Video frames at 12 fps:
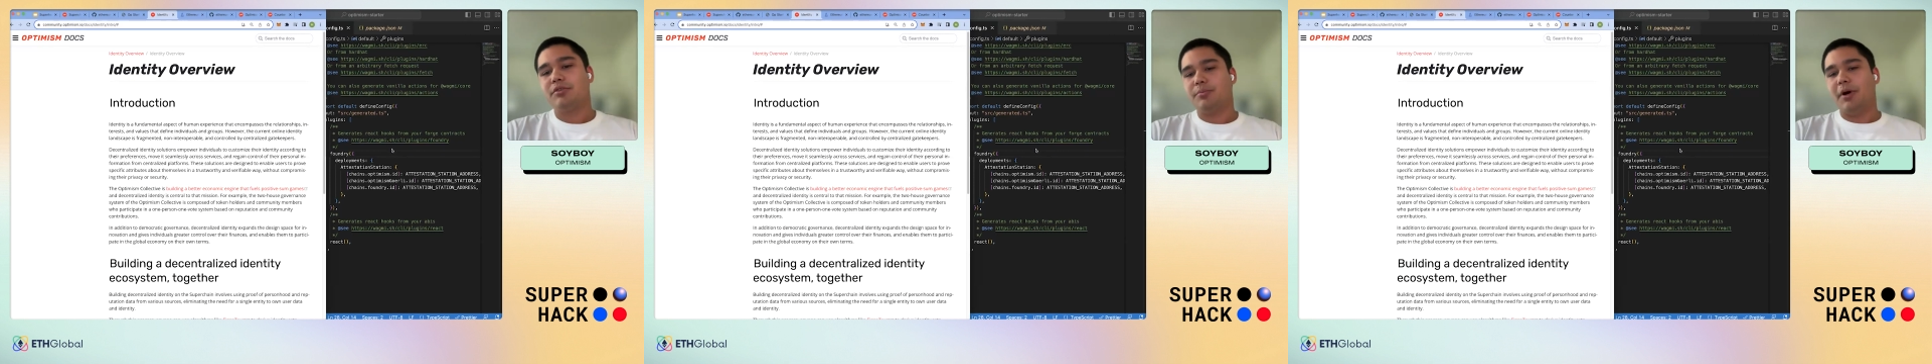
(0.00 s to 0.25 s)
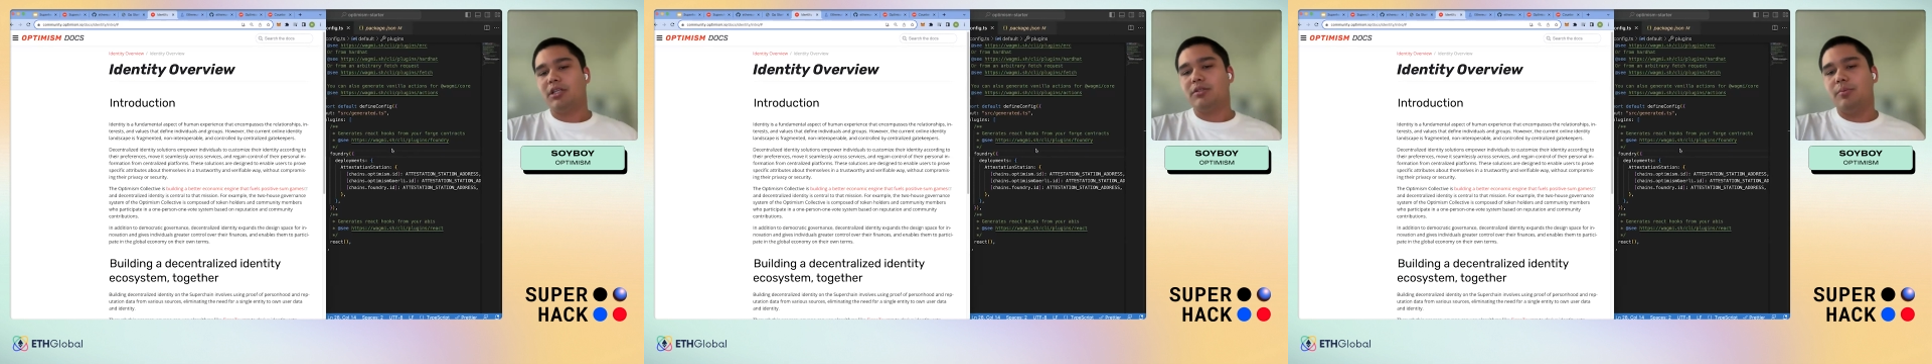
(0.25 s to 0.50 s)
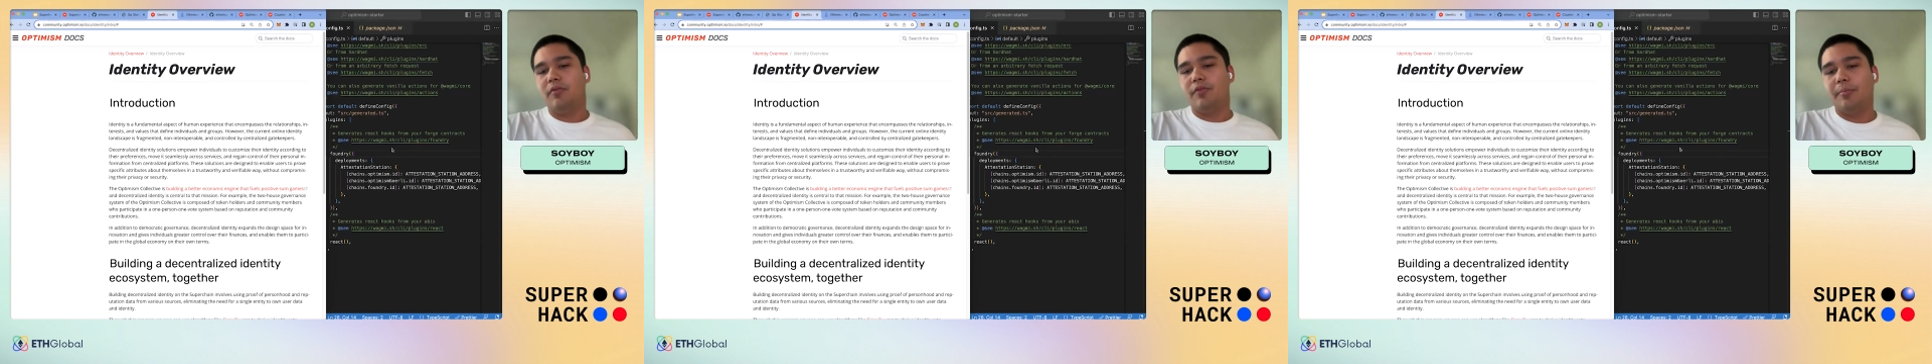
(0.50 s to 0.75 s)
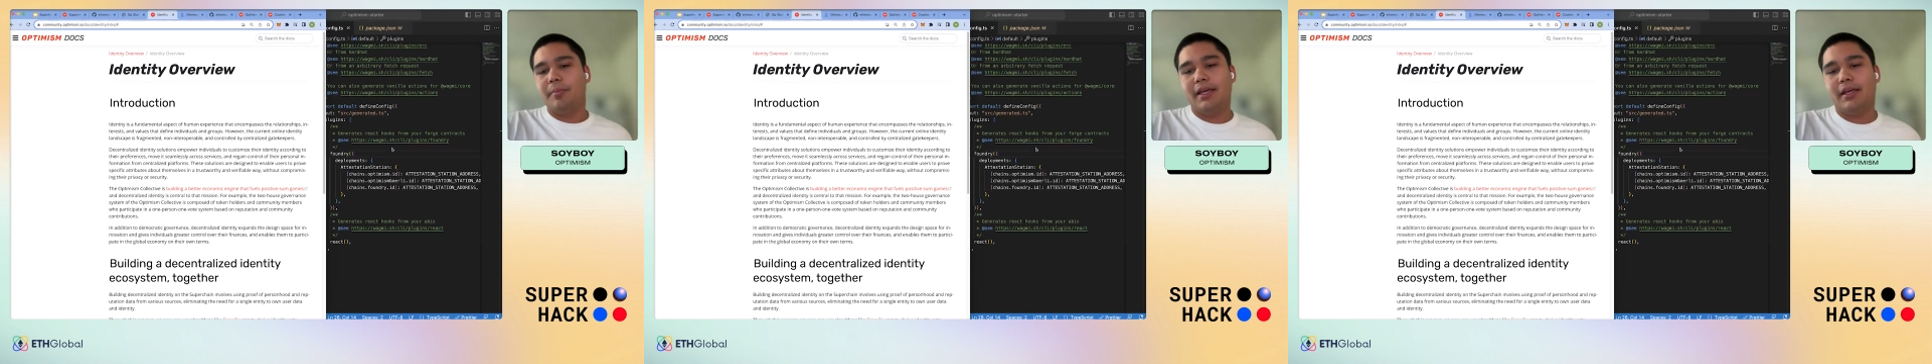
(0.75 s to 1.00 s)
responsible for
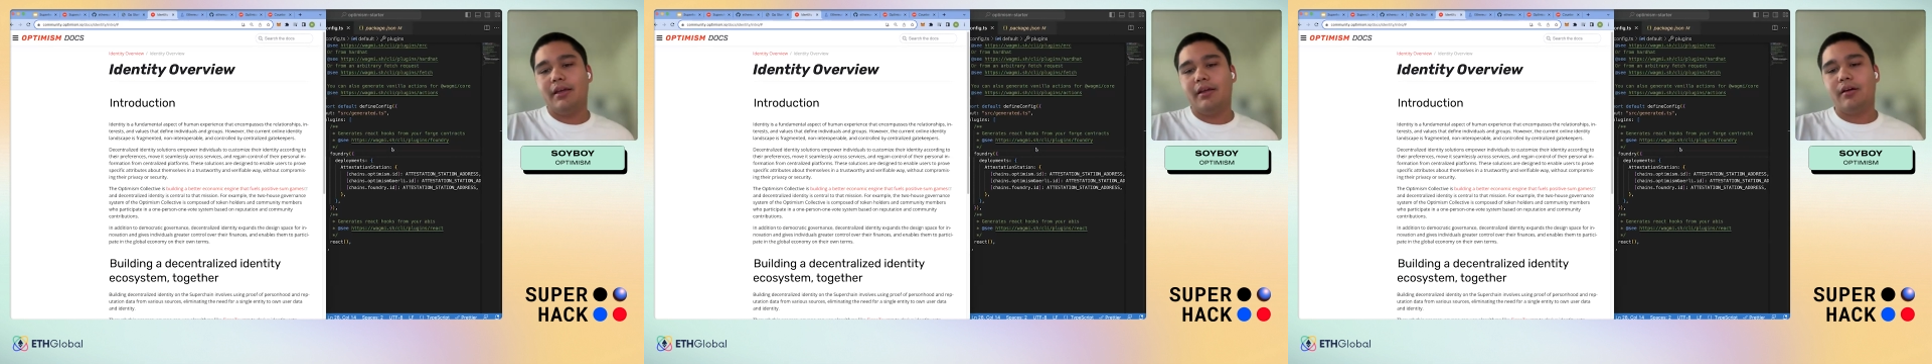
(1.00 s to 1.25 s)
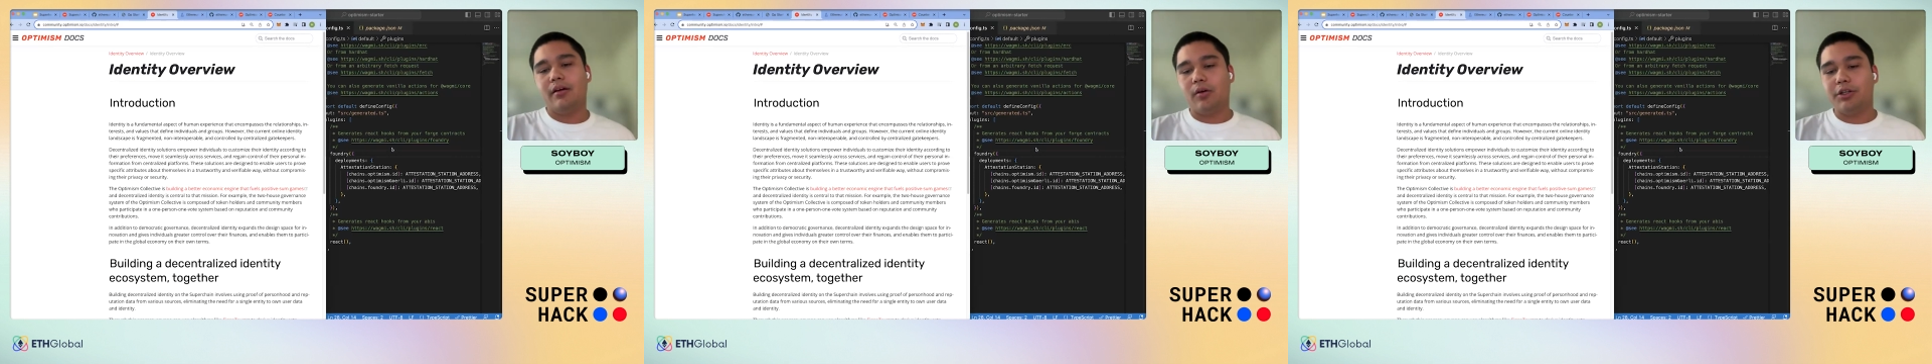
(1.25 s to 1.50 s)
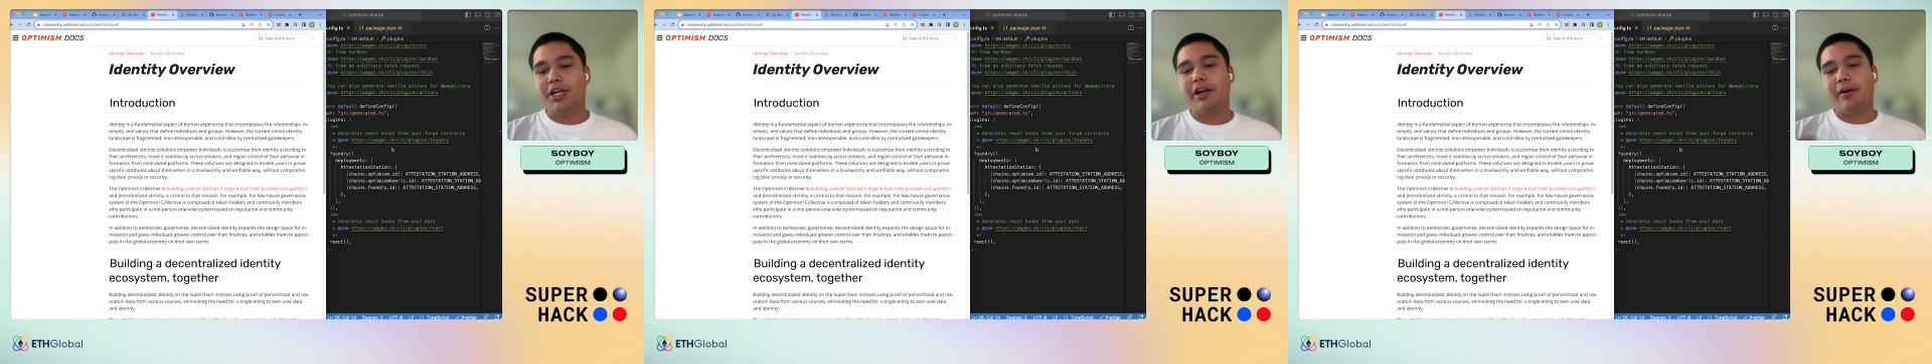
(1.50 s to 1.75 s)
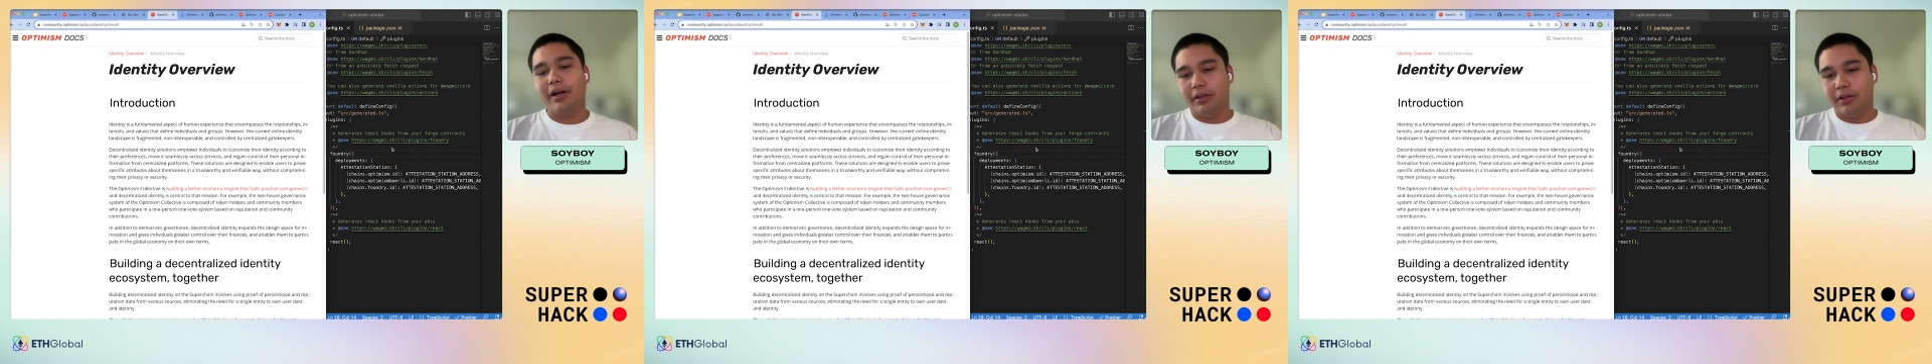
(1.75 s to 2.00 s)
making or
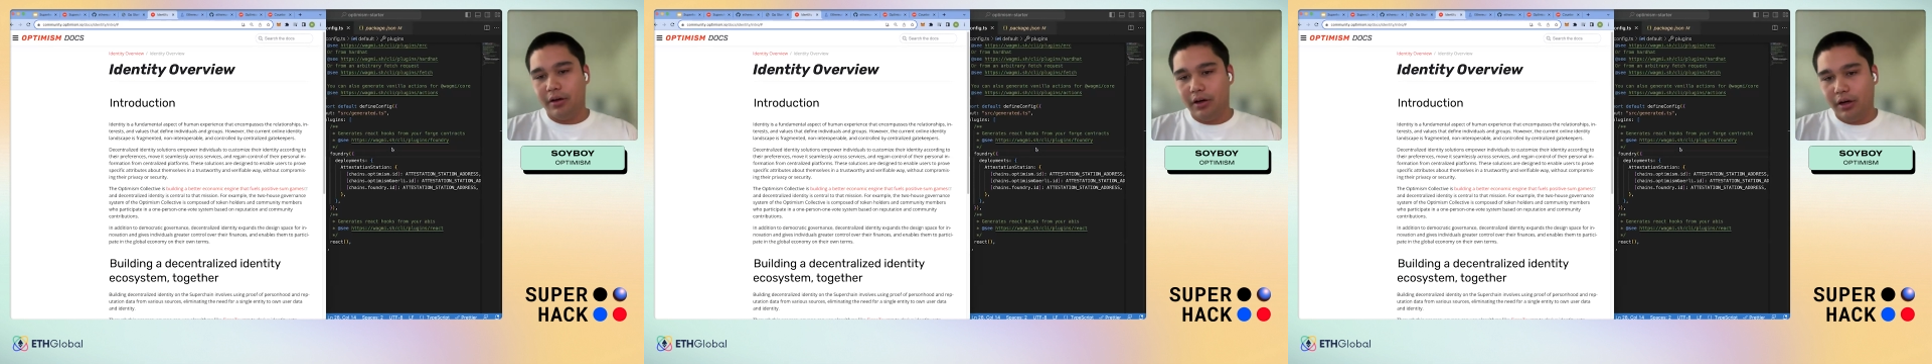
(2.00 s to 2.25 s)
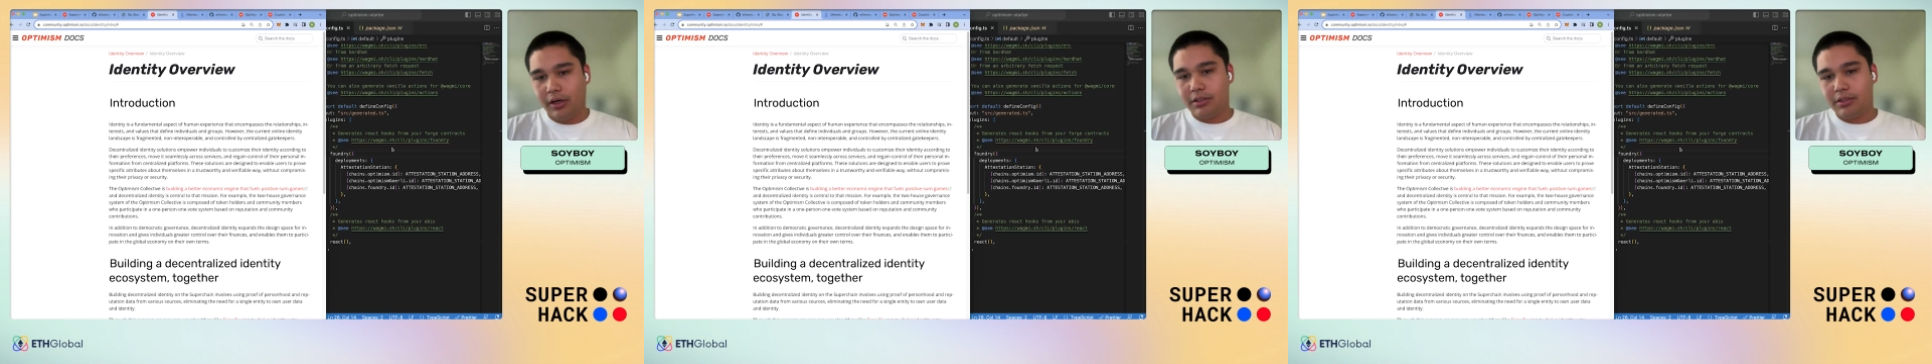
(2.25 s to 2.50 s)
generating the hooks.